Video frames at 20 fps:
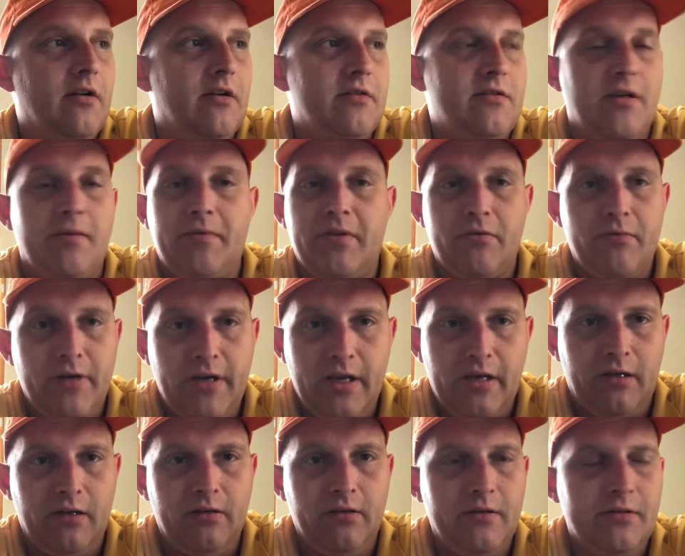Something
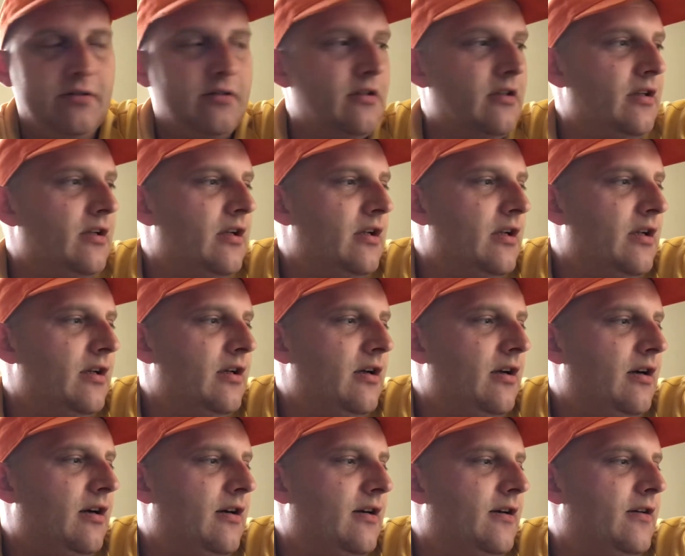ridiculous.
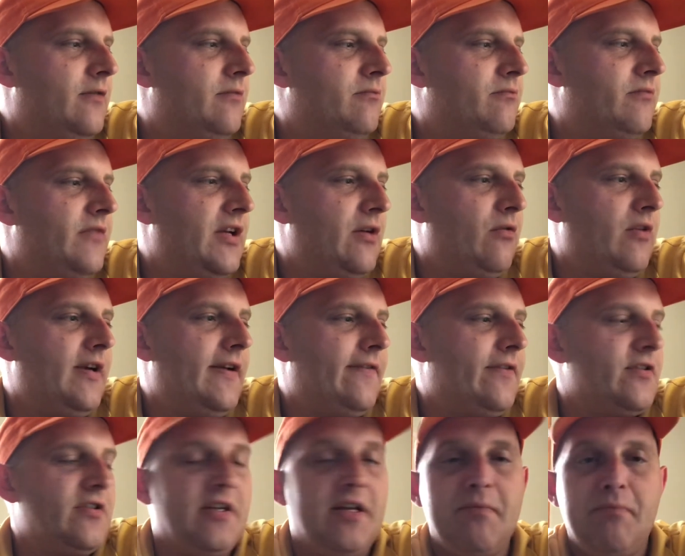That way, if
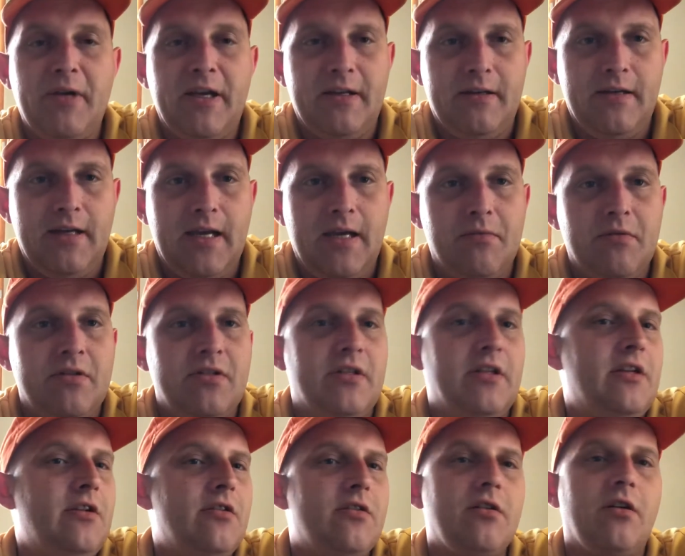there's any pet damage,
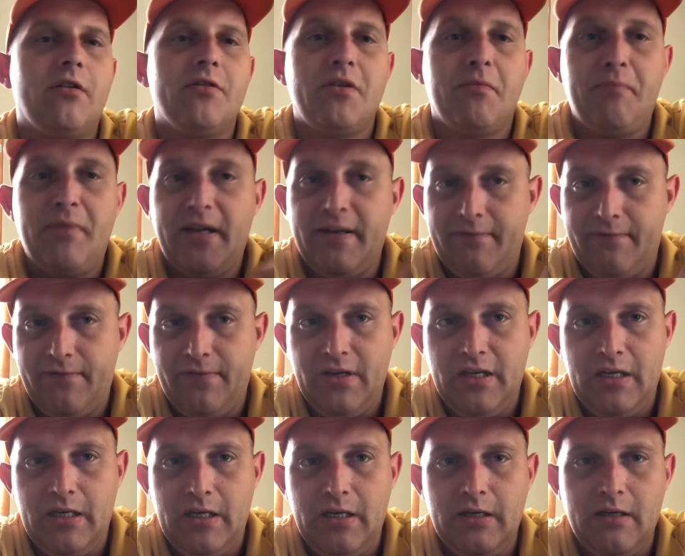then you charge a pet
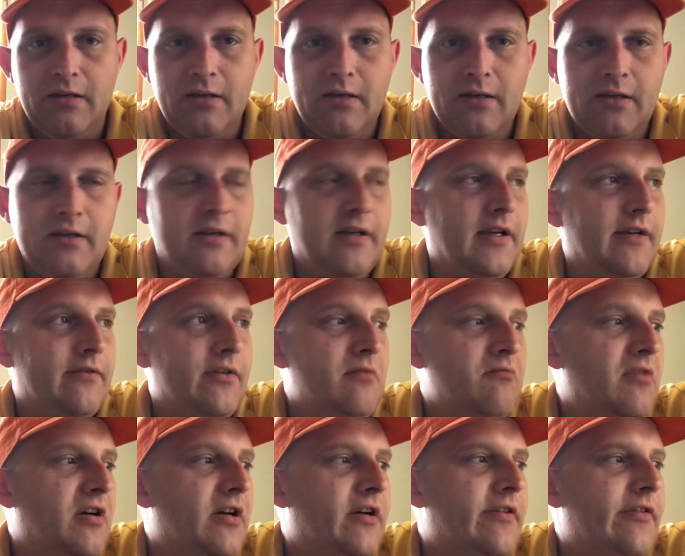fee every
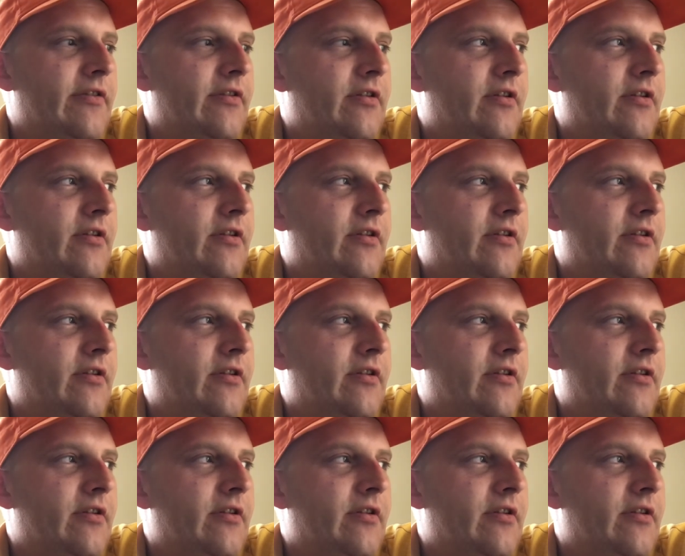month.